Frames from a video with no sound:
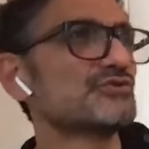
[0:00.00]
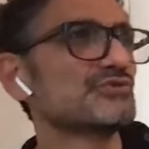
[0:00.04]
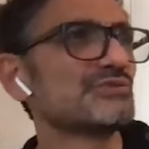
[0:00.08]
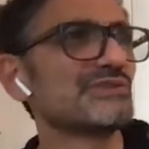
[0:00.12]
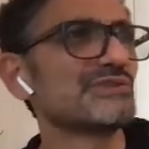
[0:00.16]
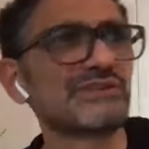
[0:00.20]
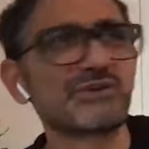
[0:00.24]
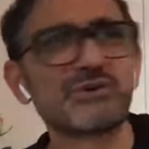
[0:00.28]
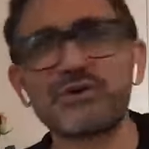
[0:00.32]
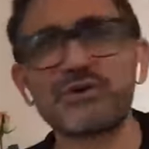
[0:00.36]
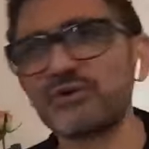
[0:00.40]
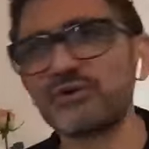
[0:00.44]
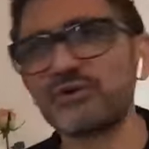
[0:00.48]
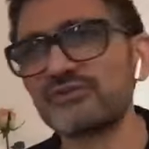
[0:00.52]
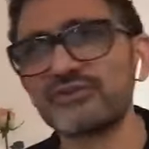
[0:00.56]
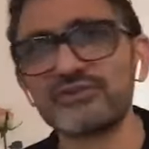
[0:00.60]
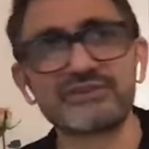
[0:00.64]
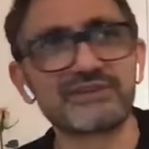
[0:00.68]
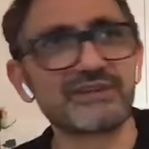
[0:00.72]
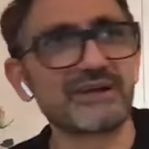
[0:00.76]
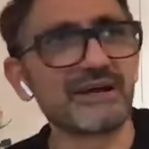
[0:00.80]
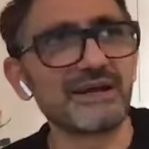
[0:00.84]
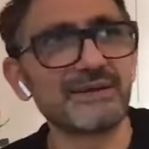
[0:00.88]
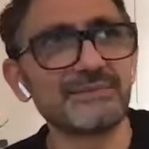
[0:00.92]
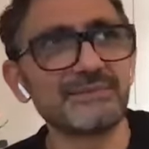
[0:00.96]
used to switch
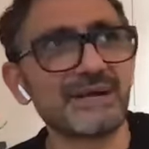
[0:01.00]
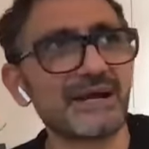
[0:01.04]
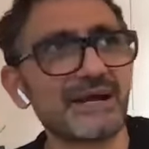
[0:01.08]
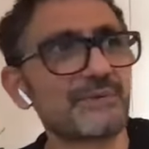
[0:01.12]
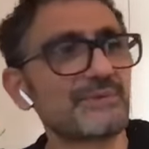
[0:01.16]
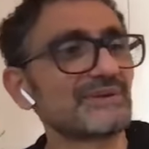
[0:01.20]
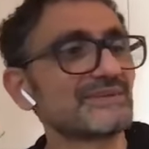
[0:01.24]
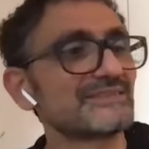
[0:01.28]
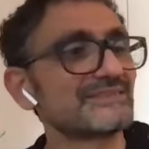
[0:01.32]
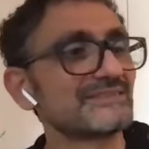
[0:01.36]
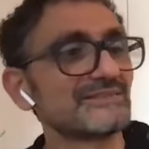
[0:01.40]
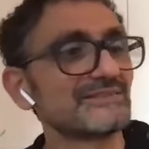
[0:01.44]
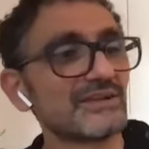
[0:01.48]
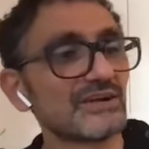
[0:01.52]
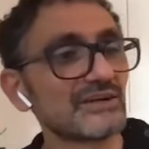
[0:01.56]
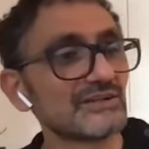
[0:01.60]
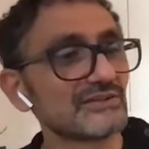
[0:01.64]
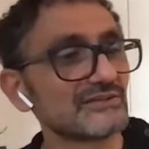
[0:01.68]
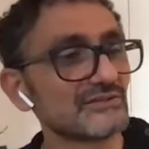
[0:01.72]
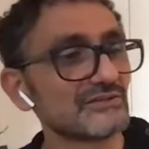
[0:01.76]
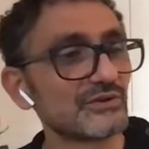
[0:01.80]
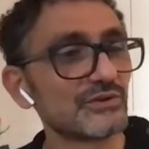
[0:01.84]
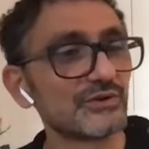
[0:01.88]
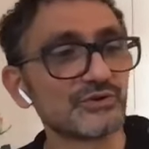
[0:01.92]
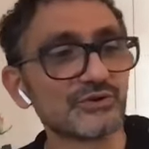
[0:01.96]
all the time. I
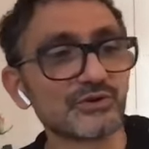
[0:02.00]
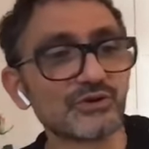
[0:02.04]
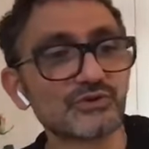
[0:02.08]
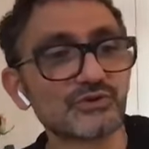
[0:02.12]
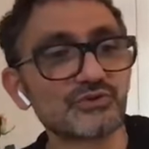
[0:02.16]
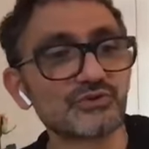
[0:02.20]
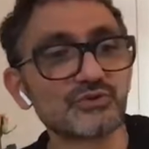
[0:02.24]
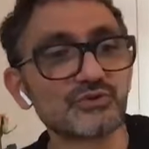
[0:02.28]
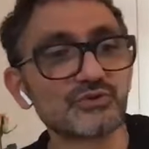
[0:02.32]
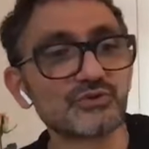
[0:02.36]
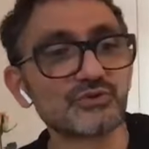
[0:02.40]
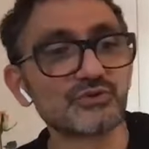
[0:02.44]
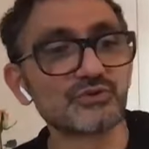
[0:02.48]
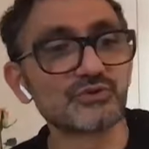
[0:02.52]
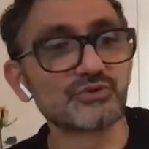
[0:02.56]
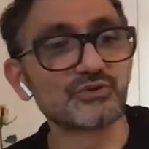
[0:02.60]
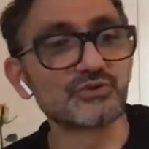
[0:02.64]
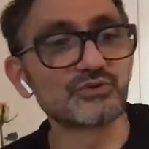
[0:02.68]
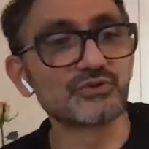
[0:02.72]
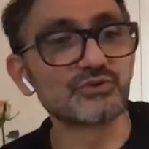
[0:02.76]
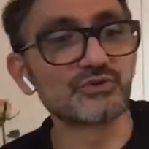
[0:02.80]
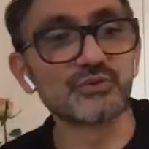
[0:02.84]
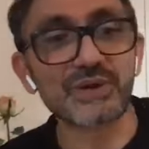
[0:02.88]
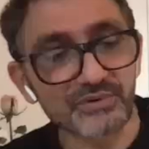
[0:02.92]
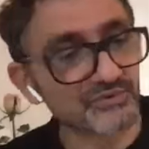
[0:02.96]
was not
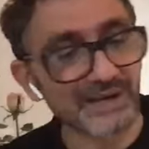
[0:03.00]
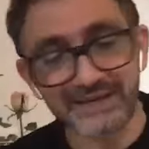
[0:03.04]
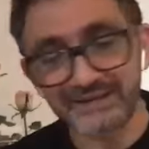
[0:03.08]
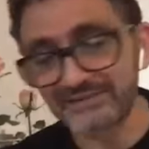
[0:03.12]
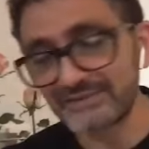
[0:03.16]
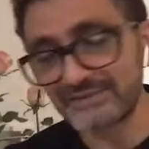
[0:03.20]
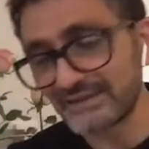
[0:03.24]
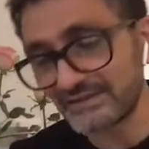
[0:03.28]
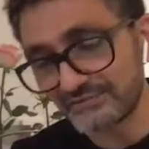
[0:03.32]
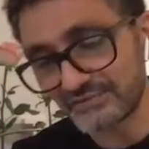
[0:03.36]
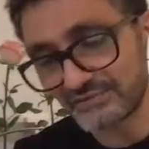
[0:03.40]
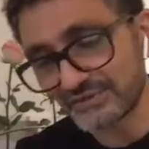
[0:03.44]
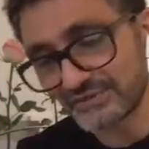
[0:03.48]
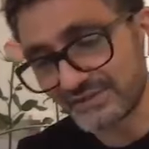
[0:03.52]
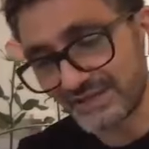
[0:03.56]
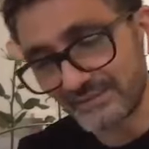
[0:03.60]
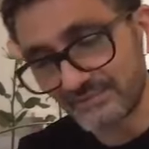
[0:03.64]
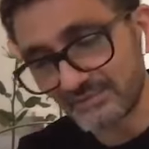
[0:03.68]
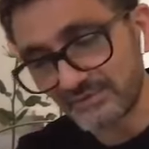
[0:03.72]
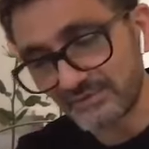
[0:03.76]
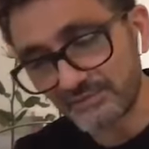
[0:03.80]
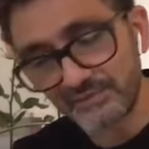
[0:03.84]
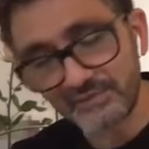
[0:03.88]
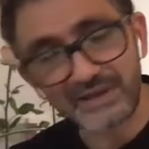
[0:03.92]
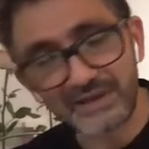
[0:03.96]
loyal to one perfume. I
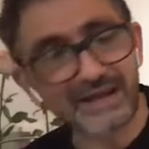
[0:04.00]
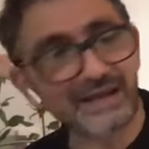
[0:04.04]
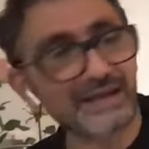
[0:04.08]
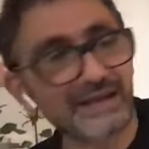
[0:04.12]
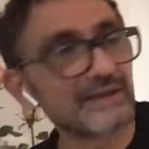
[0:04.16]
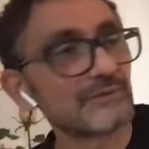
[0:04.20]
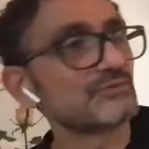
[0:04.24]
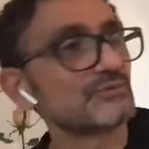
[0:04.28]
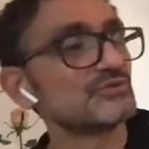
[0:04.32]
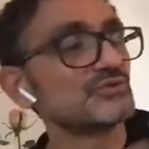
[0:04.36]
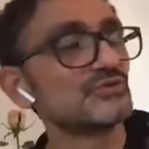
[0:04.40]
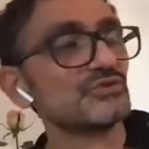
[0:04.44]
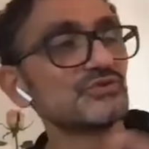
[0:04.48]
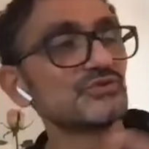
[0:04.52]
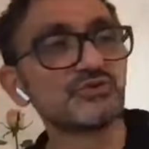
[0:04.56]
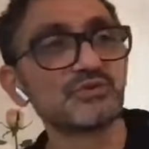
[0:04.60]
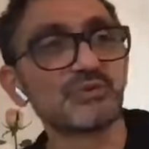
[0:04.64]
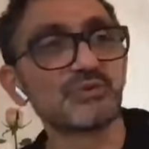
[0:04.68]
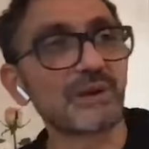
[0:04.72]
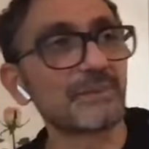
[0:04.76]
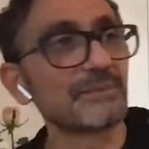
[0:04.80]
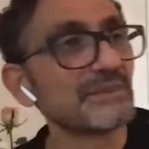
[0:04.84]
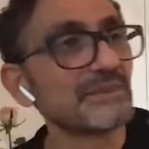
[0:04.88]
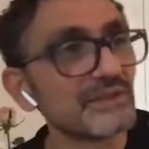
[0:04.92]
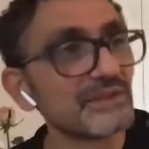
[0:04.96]
had different types of.
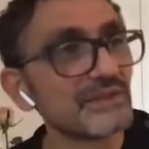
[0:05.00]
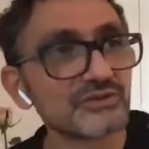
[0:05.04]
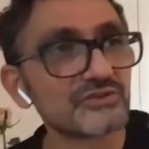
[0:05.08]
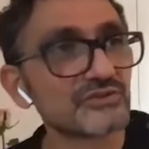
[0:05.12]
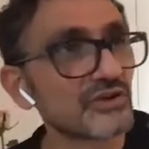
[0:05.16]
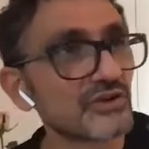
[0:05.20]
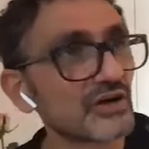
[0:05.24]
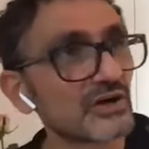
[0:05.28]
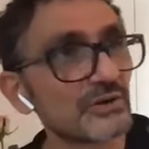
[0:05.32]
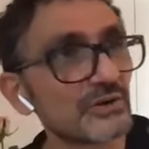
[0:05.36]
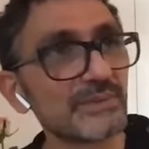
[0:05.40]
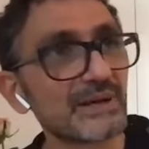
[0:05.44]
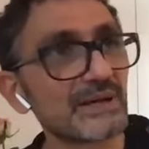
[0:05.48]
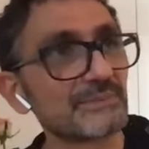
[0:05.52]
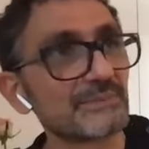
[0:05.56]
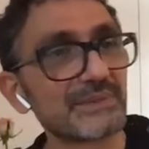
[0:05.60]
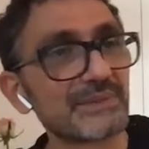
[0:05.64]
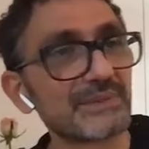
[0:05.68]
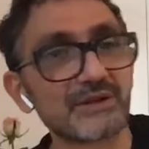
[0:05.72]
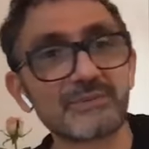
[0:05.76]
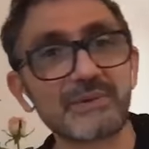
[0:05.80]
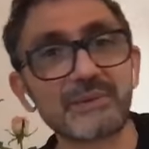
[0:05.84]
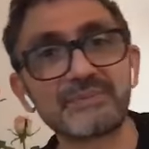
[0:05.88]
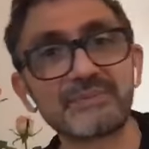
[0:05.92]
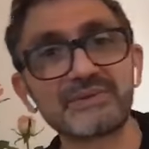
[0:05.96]
I used to wear
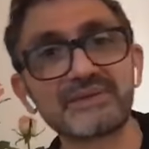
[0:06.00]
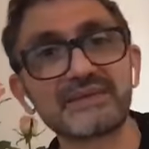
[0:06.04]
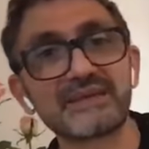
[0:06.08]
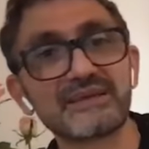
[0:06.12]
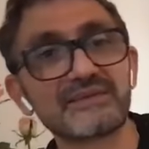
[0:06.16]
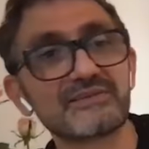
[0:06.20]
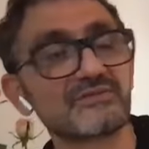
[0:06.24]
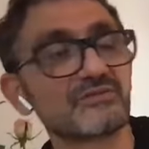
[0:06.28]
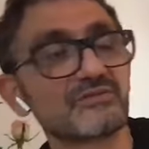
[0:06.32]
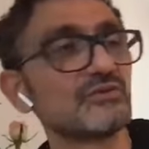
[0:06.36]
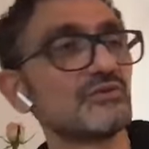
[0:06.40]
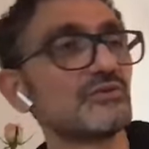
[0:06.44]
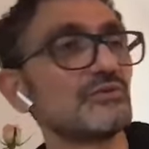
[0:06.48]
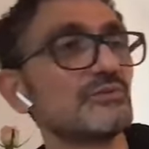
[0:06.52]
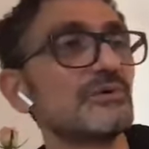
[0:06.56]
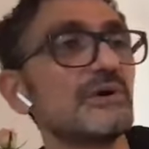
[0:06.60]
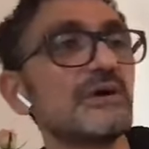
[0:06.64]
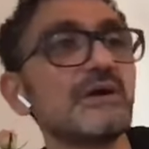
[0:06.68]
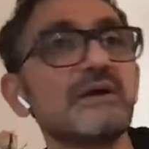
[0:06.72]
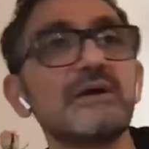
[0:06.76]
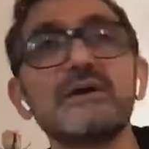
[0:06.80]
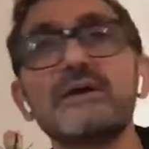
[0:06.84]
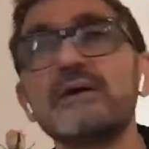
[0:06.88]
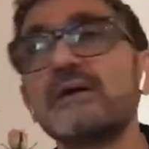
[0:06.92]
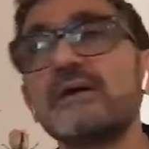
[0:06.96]
Minotaur by Paloma
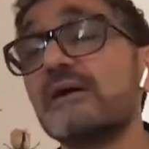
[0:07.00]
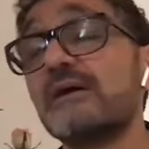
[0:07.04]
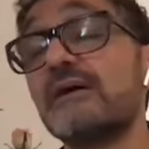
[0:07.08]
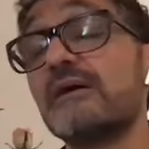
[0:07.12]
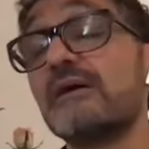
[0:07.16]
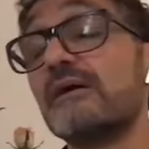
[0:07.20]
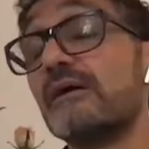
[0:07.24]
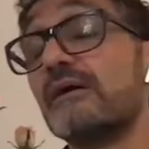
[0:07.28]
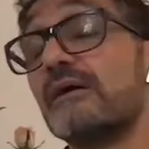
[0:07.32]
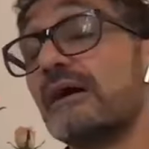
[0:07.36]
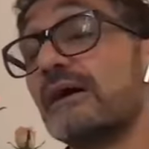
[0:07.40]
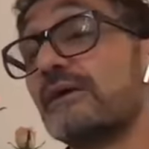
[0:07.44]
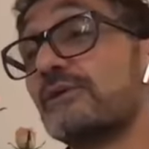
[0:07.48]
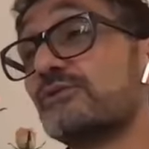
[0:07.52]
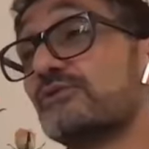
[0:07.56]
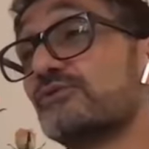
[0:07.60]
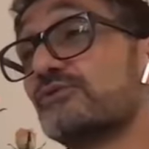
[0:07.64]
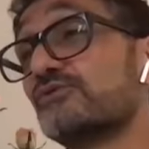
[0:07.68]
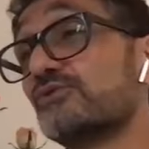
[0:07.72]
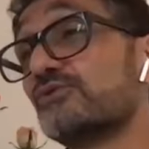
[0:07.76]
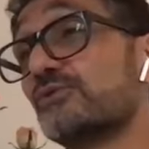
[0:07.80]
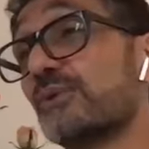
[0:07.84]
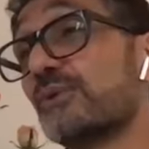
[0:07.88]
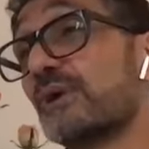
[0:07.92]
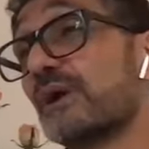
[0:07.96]
Picasso.
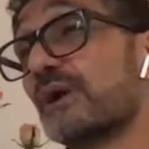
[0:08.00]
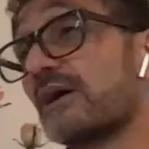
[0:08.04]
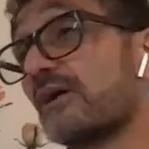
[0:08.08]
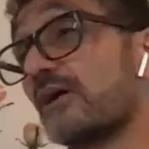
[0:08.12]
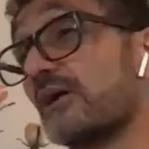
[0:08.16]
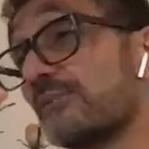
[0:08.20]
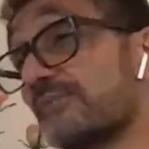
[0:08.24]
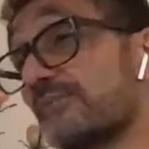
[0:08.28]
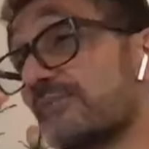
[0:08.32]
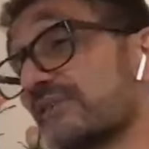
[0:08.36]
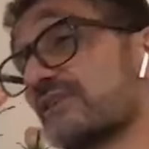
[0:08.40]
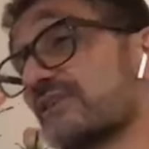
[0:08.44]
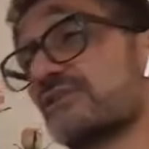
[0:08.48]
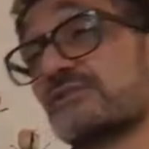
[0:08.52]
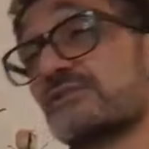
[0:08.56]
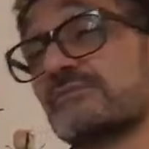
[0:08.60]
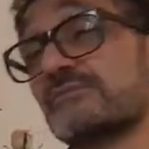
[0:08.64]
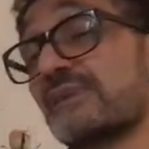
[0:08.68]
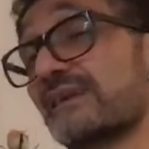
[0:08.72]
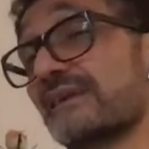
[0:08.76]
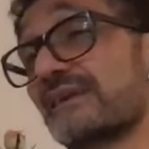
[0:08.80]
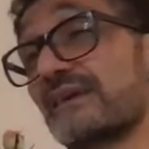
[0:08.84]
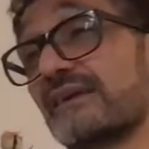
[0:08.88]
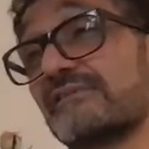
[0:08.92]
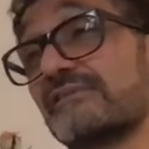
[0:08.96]
I used to wear
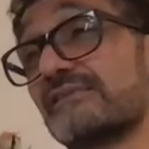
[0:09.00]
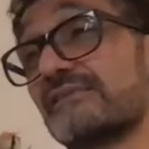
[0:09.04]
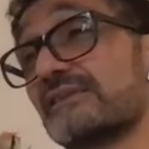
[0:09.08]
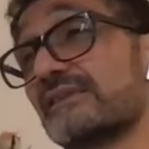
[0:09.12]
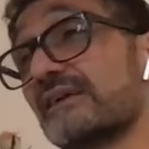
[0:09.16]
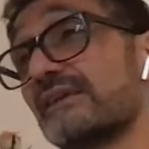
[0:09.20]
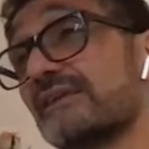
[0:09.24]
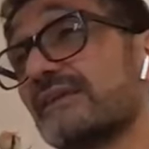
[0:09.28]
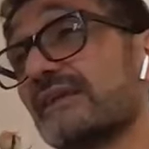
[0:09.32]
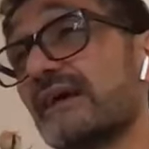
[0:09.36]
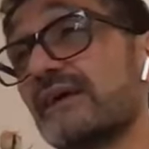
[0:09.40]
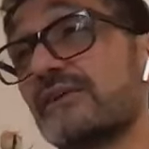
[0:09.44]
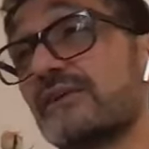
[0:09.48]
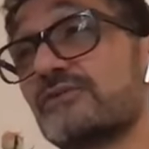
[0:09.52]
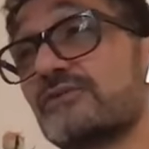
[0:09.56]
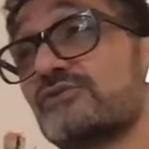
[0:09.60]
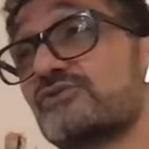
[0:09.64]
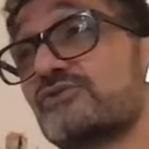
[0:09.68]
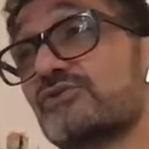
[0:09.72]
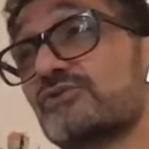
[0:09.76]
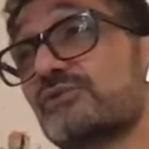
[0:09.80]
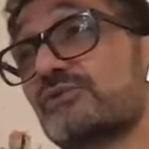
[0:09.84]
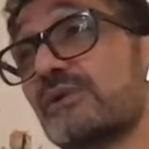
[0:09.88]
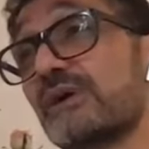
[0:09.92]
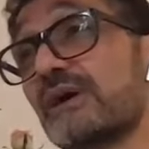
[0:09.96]
Obsession by Calvin
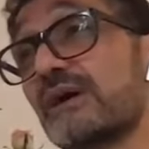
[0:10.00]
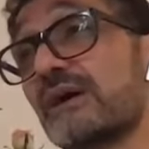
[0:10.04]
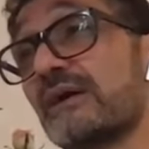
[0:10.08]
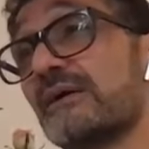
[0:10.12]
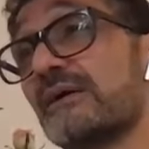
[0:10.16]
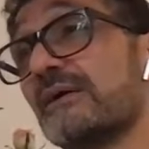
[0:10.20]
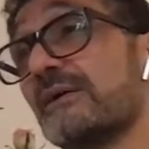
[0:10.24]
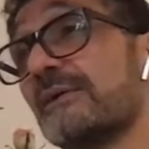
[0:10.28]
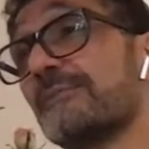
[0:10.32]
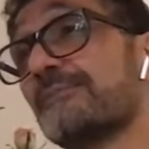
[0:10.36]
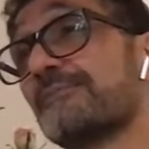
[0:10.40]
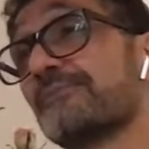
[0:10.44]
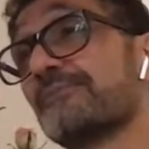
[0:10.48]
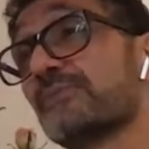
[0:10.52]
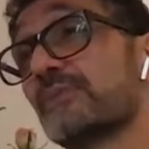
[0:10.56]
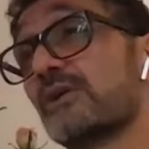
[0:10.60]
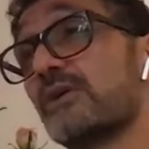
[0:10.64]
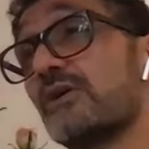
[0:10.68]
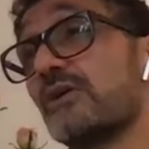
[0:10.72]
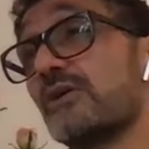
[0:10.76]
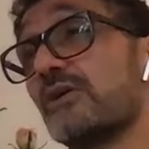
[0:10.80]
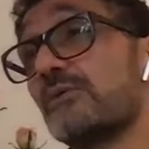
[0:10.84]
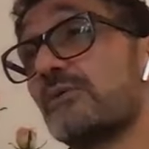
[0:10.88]
Klein. I used to wear